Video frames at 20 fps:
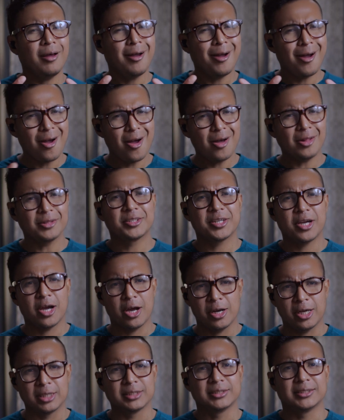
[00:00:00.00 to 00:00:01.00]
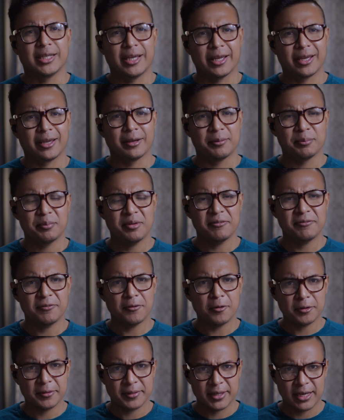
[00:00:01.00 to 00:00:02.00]
hold on a second.
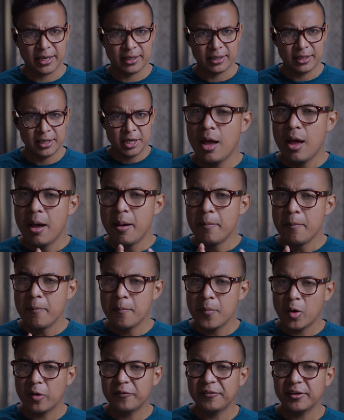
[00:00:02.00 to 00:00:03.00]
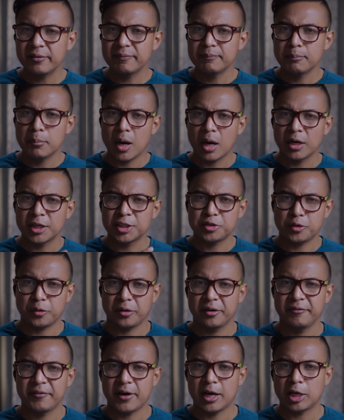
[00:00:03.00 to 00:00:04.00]
Before that, moving
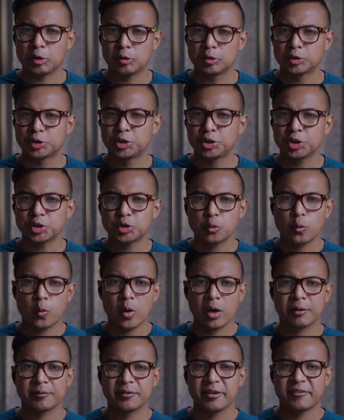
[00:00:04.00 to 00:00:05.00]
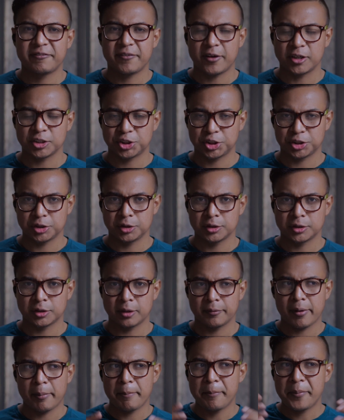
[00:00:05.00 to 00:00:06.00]
monetary value is just one of the functions
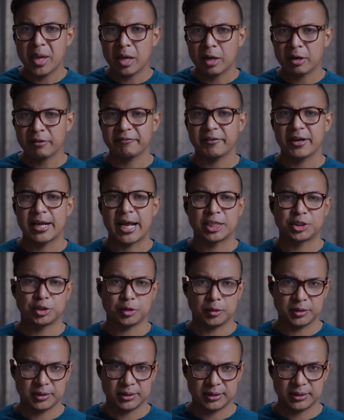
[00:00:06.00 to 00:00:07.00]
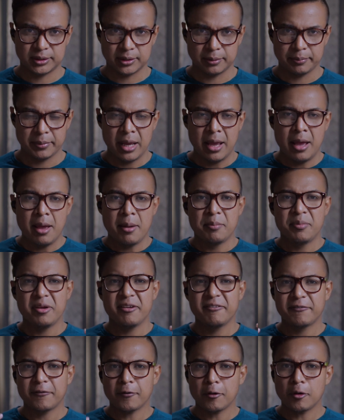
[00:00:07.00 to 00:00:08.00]
of a bigger financial system.
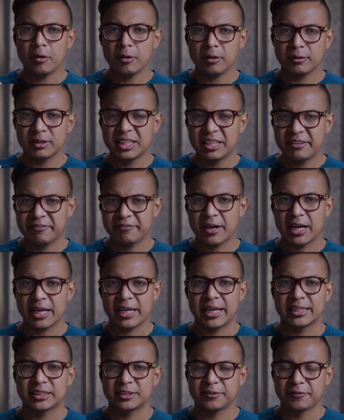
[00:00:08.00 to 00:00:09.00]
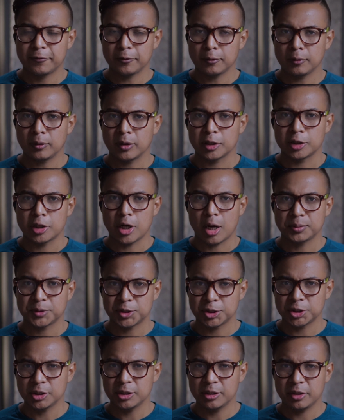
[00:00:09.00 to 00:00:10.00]
Before DeFi gets full
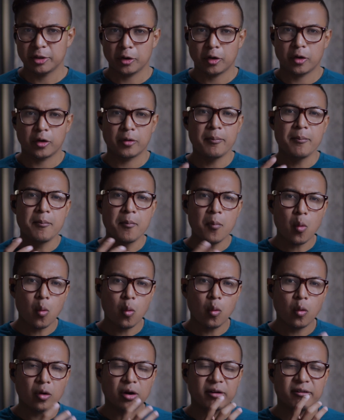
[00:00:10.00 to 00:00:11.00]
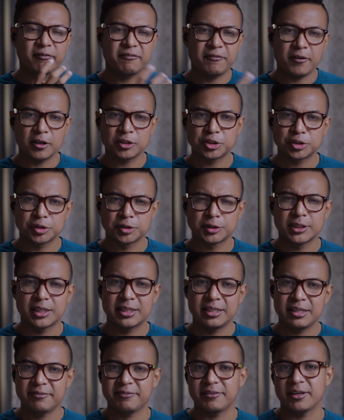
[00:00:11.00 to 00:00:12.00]
adoption, there are more functions
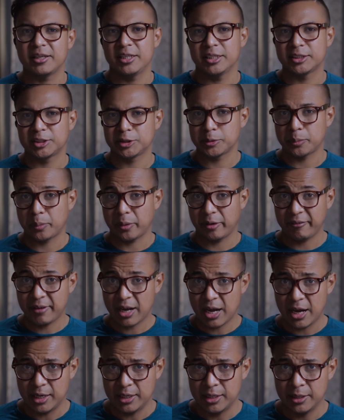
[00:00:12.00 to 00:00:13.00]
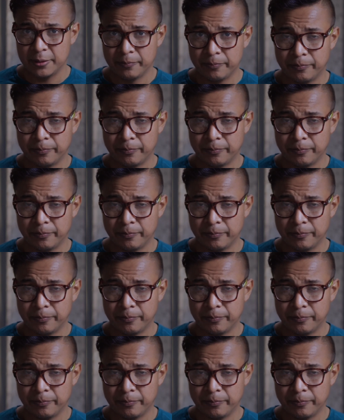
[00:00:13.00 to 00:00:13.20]
that DeFi needs to provide.